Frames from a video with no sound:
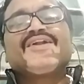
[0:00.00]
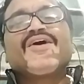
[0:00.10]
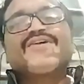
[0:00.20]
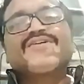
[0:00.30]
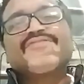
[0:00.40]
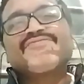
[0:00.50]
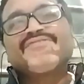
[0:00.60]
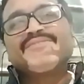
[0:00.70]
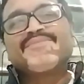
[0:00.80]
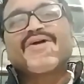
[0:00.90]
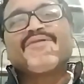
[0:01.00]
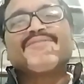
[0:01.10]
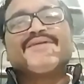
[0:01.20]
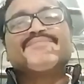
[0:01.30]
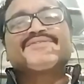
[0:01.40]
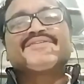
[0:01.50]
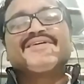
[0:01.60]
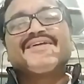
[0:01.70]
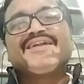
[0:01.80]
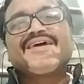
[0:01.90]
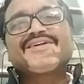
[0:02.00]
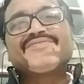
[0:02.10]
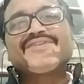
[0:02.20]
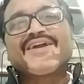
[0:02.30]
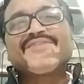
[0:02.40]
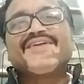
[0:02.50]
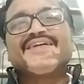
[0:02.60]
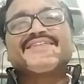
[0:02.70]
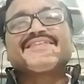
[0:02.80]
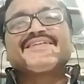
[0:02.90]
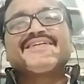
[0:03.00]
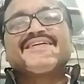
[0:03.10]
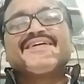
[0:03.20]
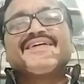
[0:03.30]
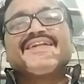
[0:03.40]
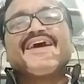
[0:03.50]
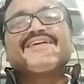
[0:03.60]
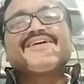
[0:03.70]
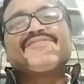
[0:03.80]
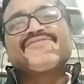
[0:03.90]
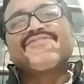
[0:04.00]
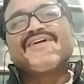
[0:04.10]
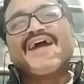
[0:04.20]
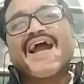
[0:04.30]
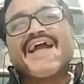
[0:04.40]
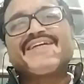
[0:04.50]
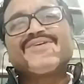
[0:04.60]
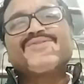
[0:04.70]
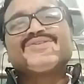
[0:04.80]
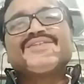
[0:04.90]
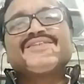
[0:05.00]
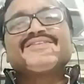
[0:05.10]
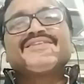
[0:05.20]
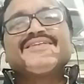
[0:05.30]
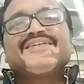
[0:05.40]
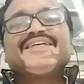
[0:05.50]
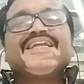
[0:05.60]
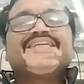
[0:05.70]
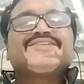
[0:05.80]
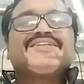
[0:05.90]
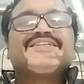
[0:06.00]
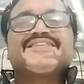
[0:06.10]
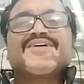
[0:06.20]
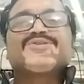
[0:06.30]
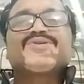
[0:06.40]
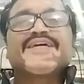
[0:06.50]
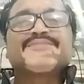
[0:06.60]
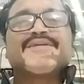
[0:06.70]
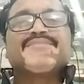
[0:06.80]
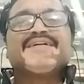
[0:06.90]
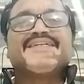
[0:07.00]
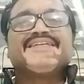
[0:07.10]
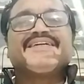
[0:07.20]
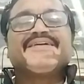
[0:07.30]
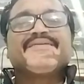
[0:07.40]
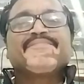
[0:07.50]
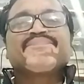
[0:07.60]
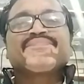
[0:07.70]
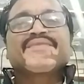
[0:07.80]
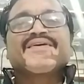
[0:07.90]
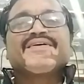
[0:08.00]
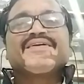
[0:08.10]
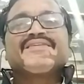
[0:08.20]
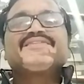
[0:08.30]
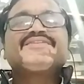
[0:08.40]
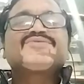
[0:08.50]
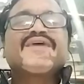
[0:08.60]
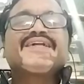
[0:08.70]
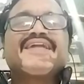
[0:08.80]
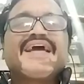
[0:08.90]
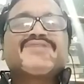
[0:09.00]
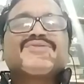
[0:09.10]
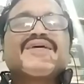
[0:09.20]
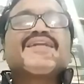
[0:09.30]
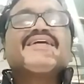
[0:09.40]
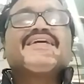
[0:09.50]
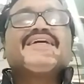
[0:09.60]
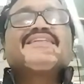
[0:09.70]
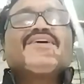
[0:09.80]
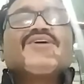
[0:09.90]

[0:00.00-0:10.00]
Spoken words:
lot of problems, lot of conflict, lot of ideologies the nature is also experimenting. This is quite natural. Here the